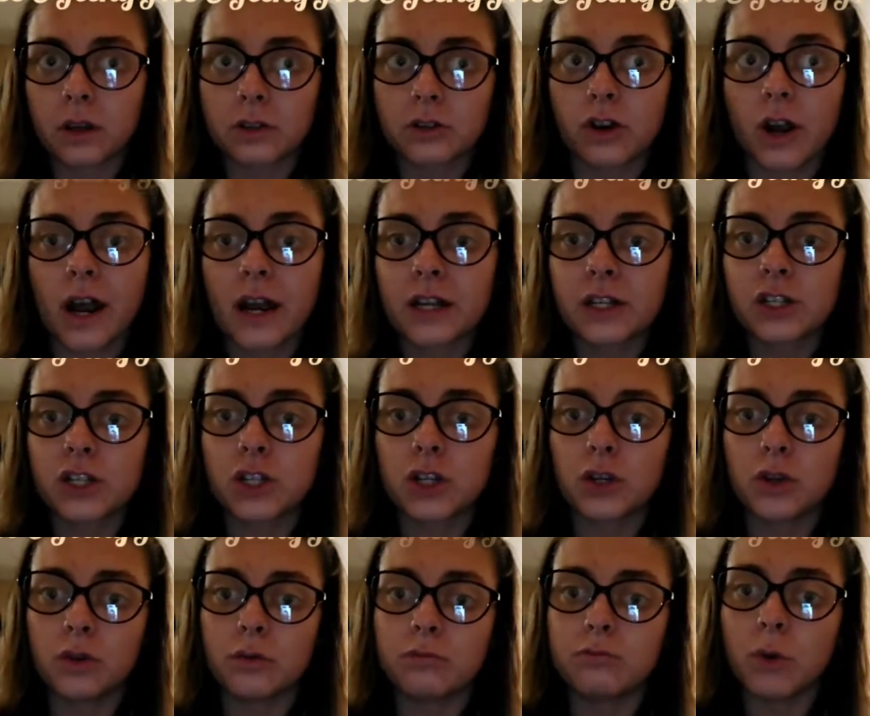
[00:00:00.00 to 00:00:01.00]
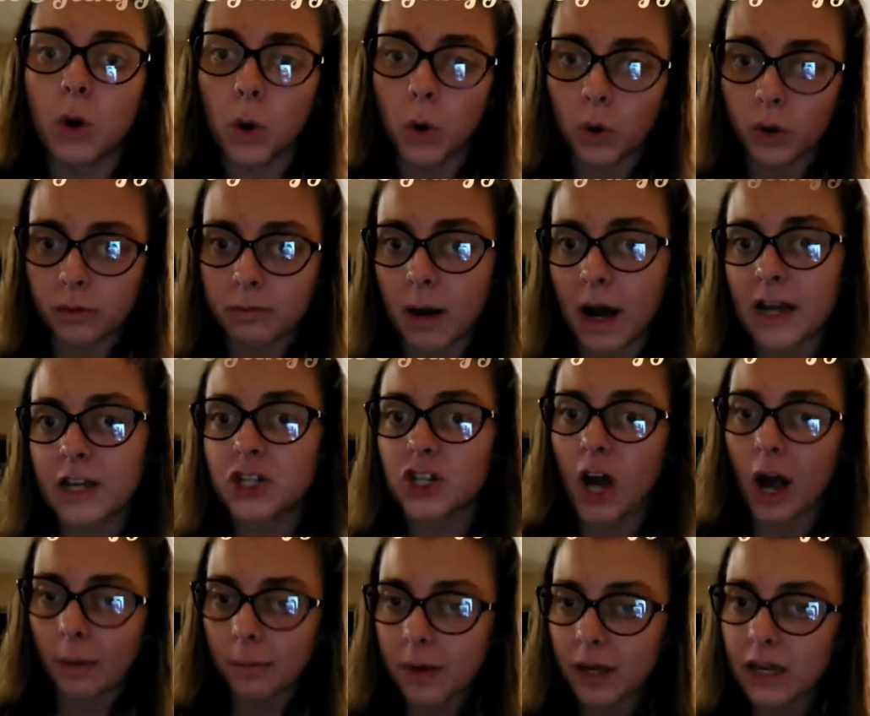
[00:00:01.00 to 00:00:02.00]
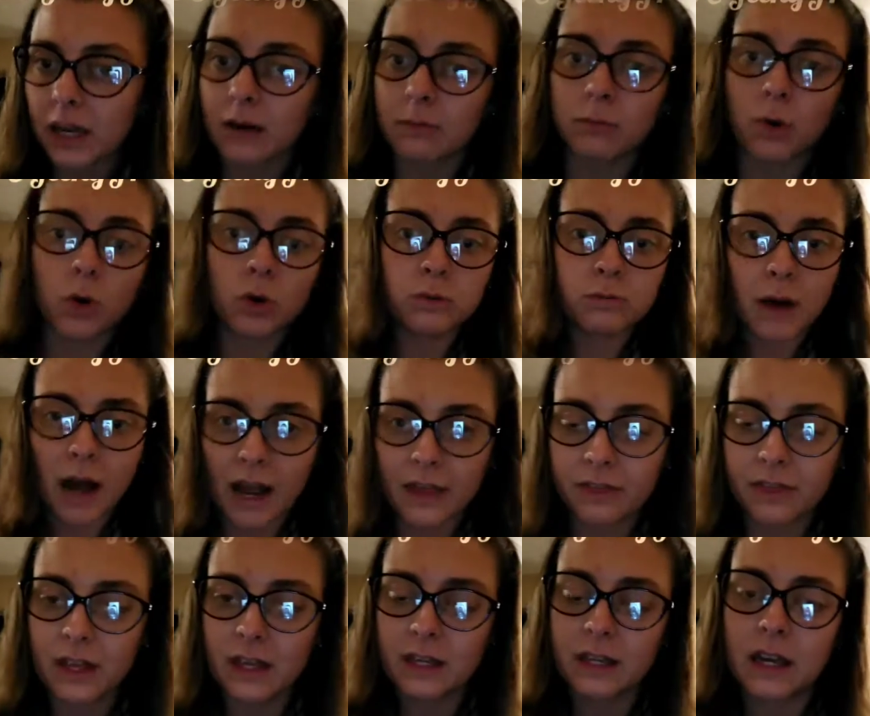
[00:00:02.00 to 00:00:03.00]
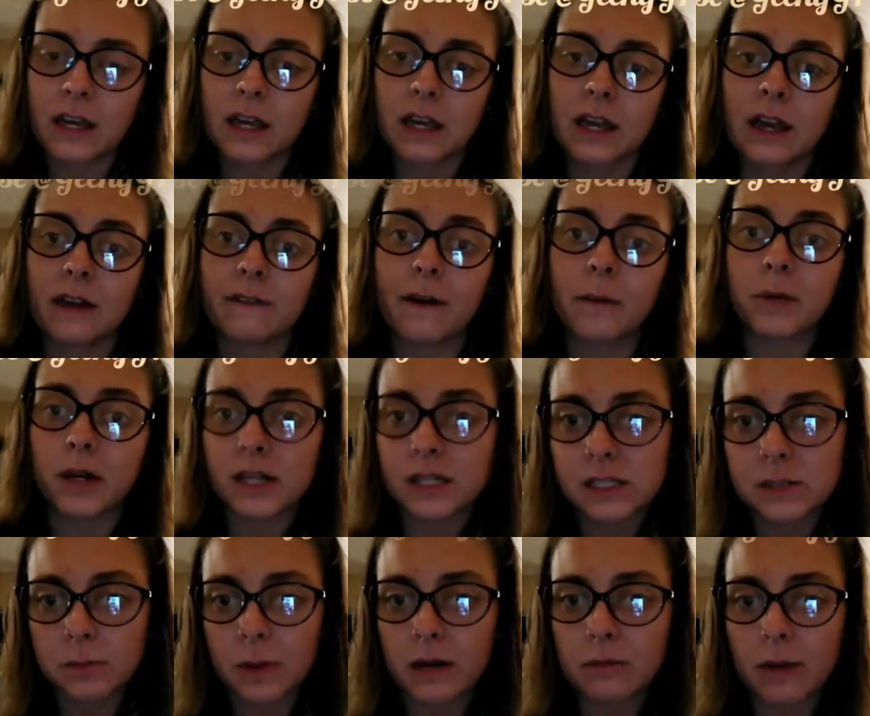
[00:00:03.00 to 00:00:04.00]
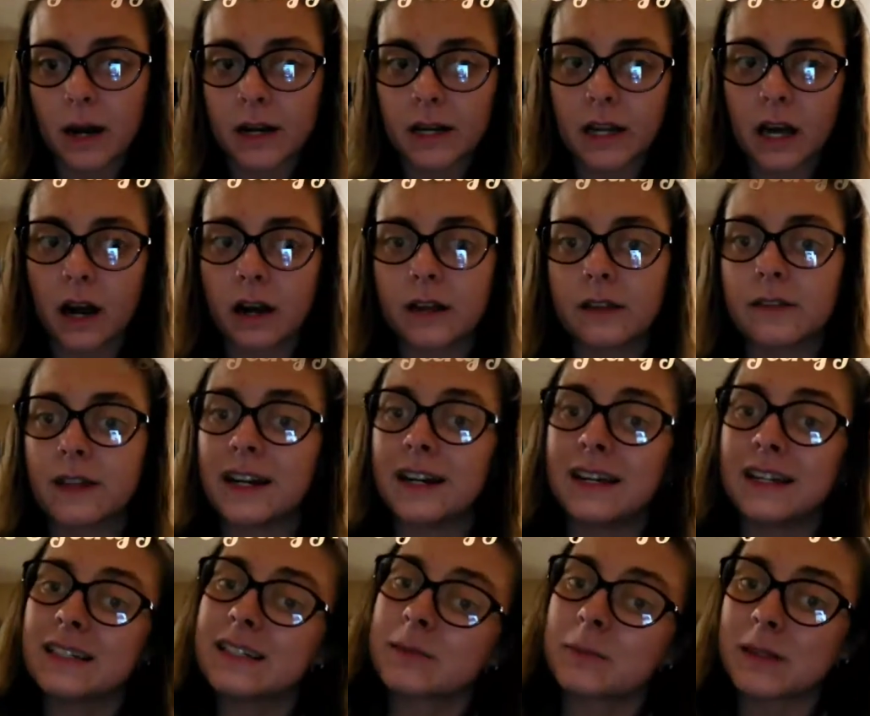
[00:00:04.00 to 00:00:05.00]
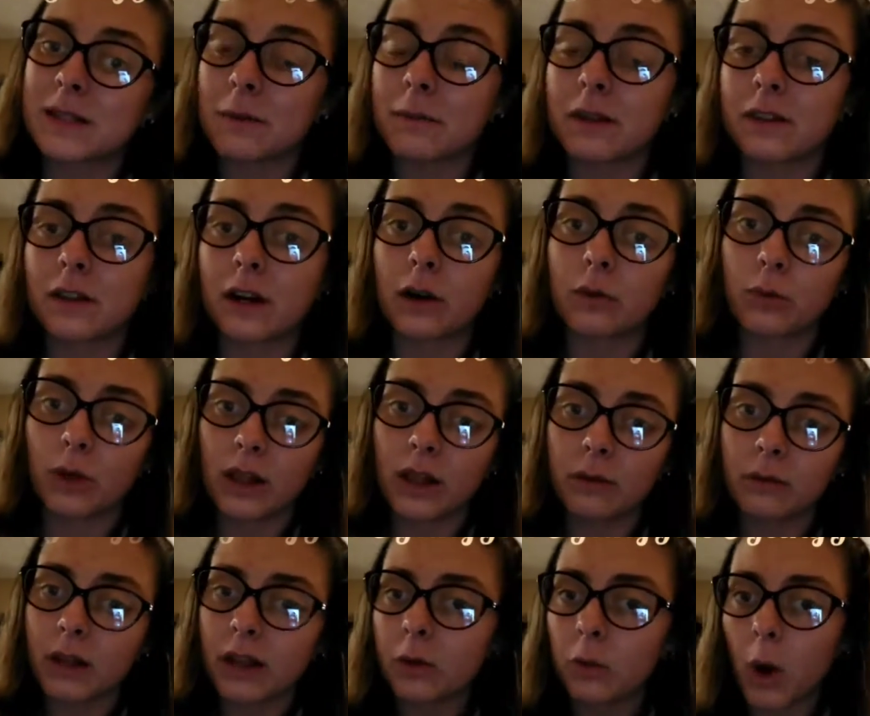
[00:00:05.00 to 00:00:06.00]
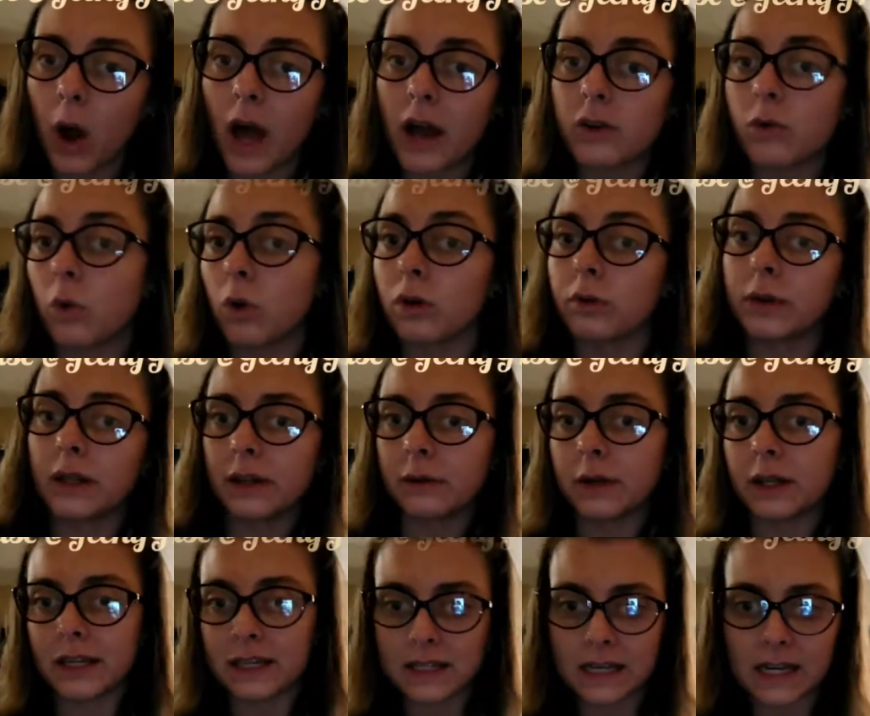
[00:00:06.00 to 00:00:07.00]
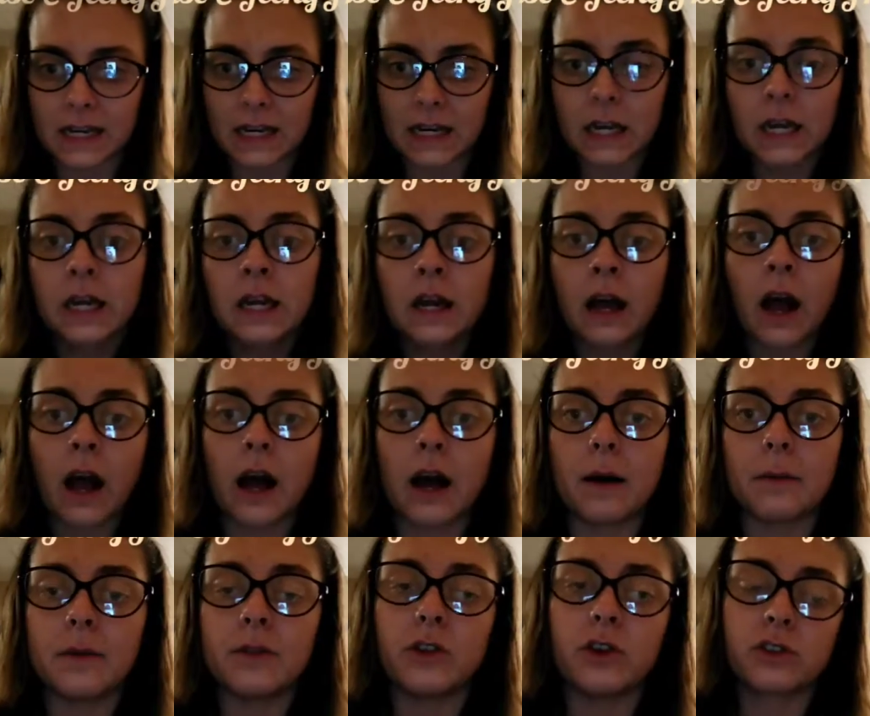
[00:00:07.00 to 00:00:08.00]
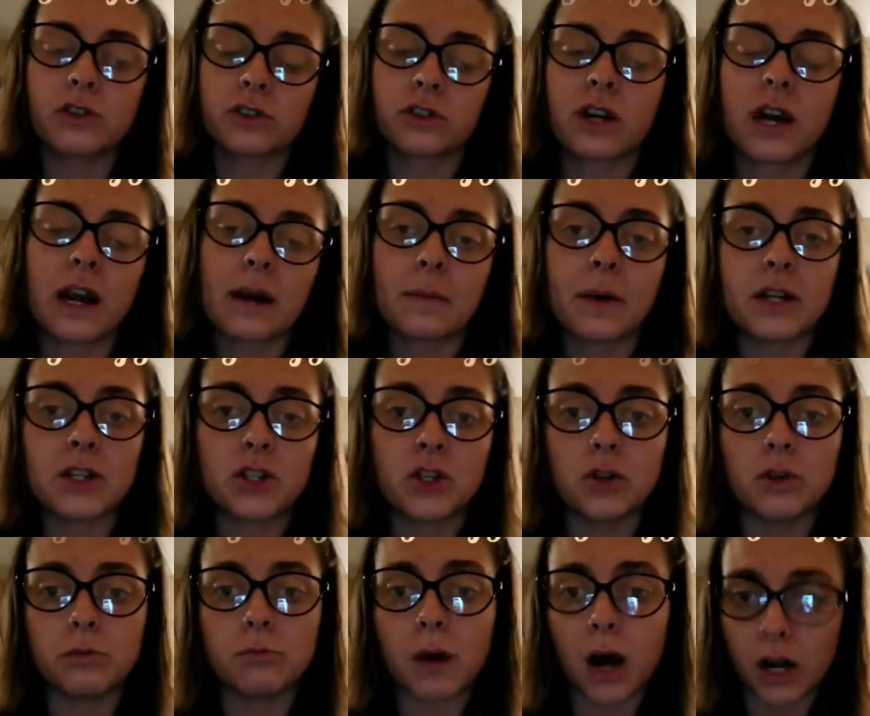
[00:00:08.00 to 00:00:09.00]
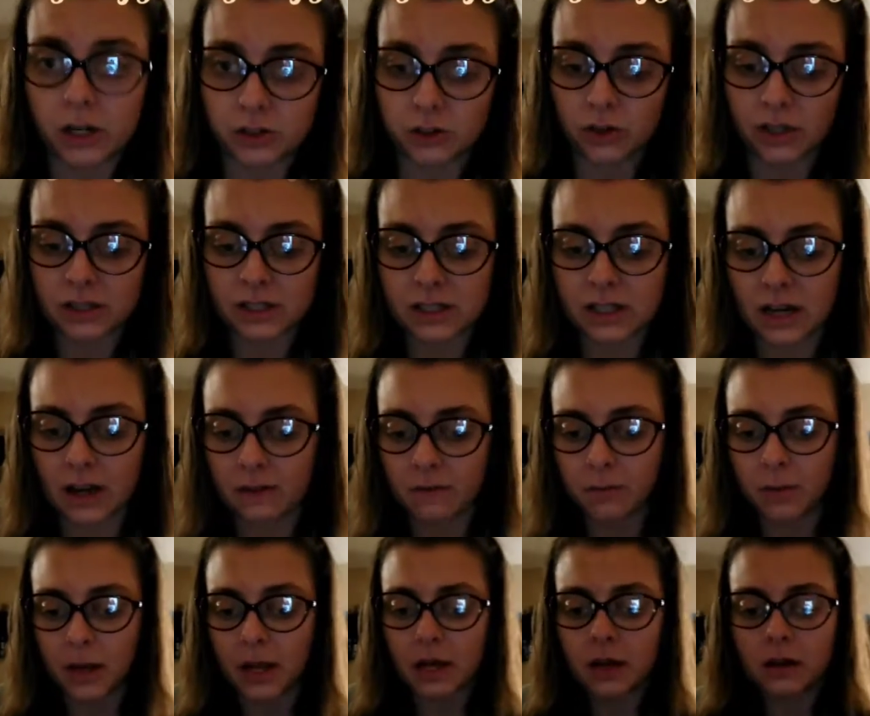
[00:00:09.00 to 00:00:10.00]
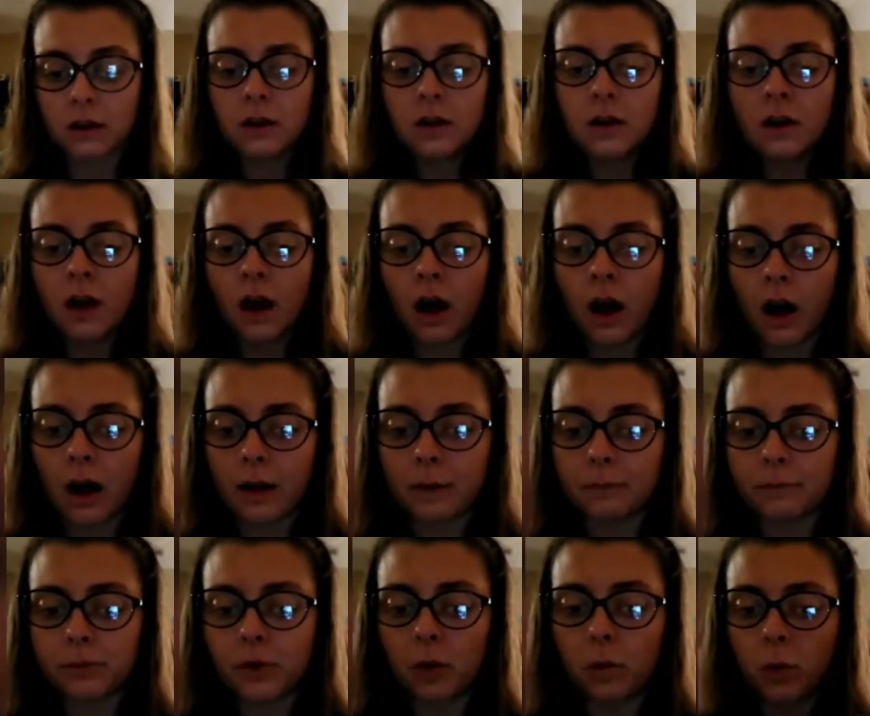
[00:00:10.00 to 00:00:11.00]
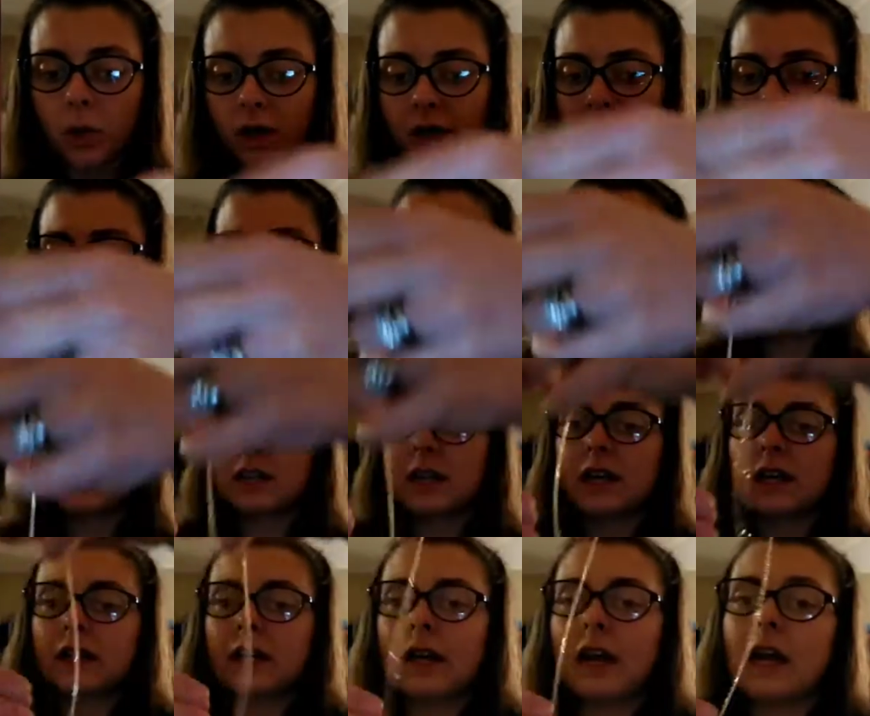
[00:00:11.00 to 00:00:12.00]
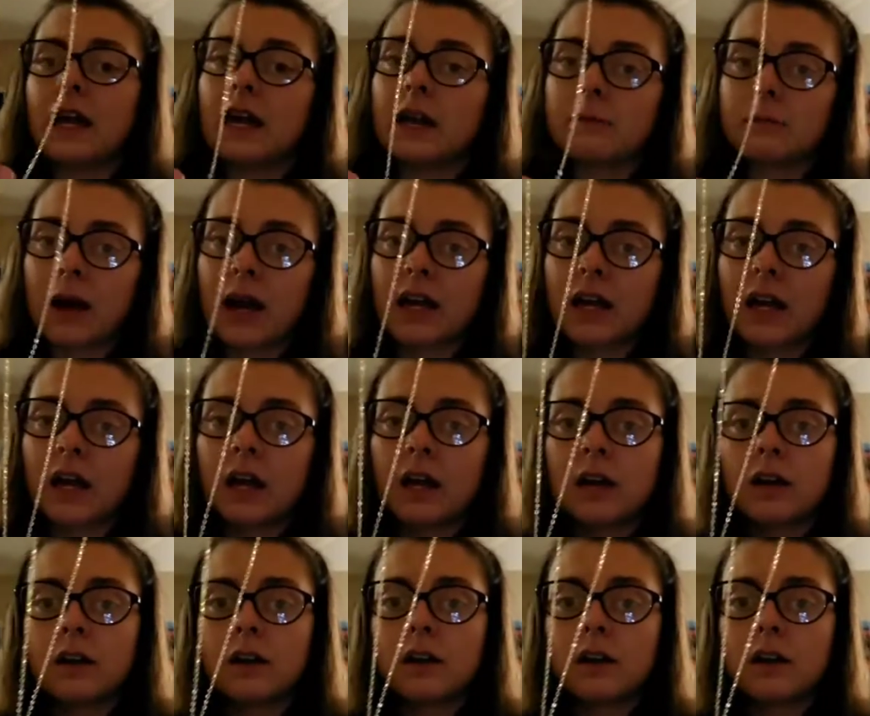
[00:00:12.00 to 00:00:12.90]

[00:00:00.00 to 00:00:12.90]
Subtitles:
trying to mold my shopping and mold my thinking. If I'm going to spend money on it, then it needs to be something that I really, really want or really, really need. And those are kind of my two mantras that I've been working towards lately in my